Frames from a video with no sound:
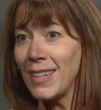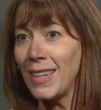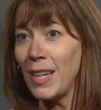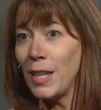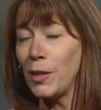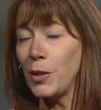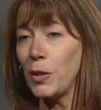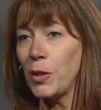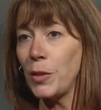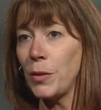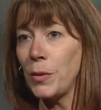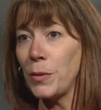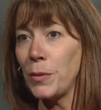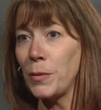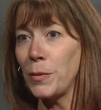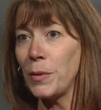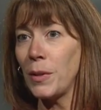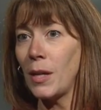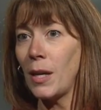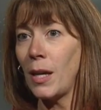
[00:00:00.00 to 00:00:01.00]

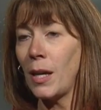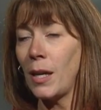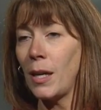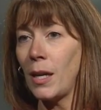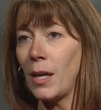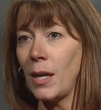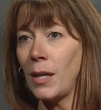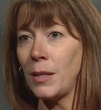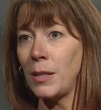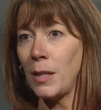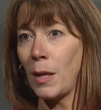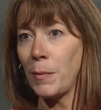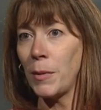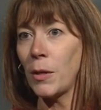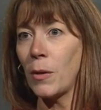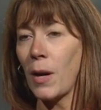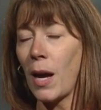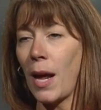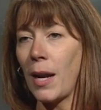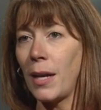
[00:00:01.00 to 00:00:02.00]
into a
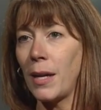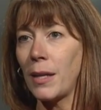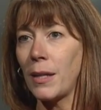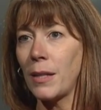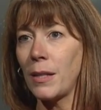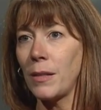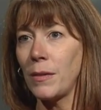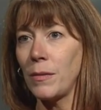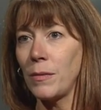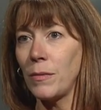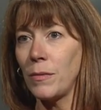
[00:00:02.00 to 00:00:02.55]
democratic,